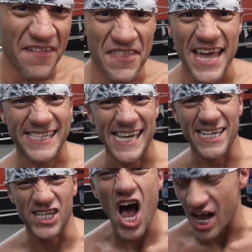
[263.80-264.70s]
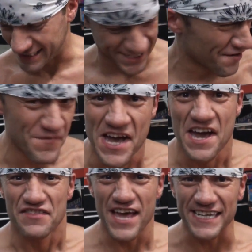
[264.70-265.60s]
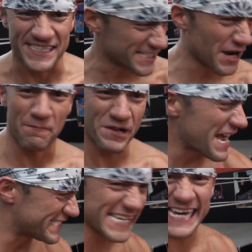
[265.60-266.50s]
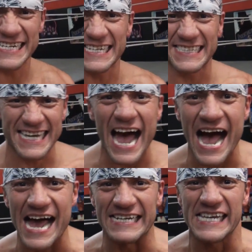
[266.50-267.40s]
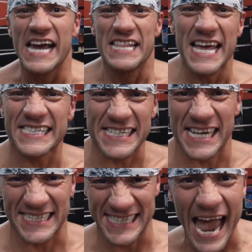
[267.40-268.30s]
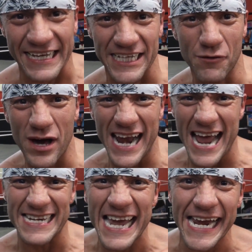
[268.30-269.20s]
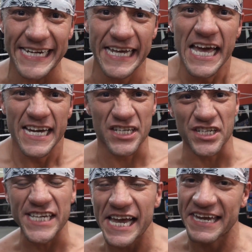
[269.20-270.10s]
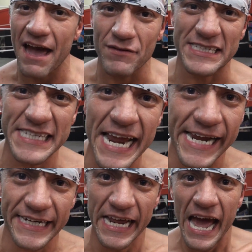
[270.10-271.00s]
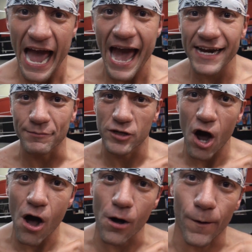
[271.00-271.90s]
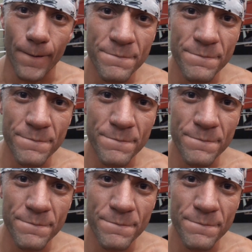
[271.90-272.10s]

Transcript: this is awesome. This is a blessing in disguise. This is exactly what I need. Because you see, Kevin Steen, Adam Cole,